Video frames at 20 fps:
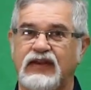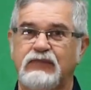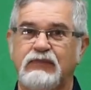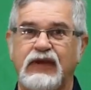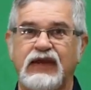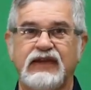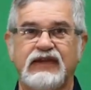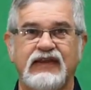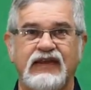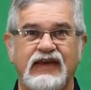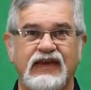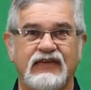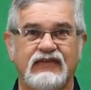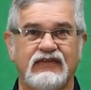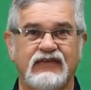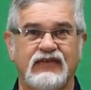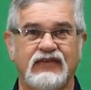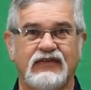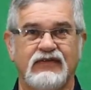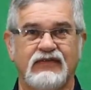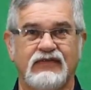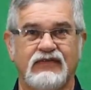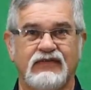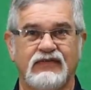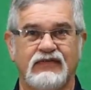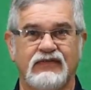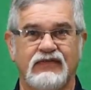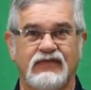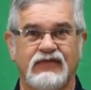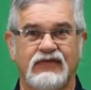at my desk,
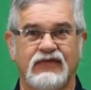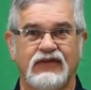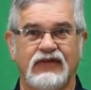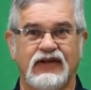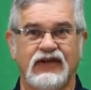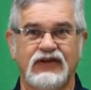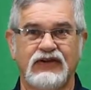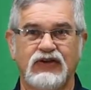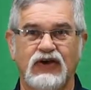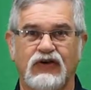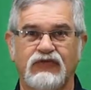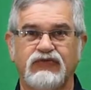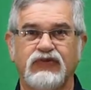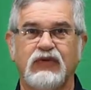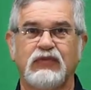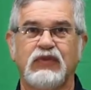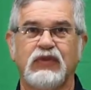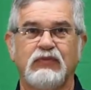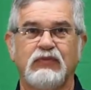cleaned off some of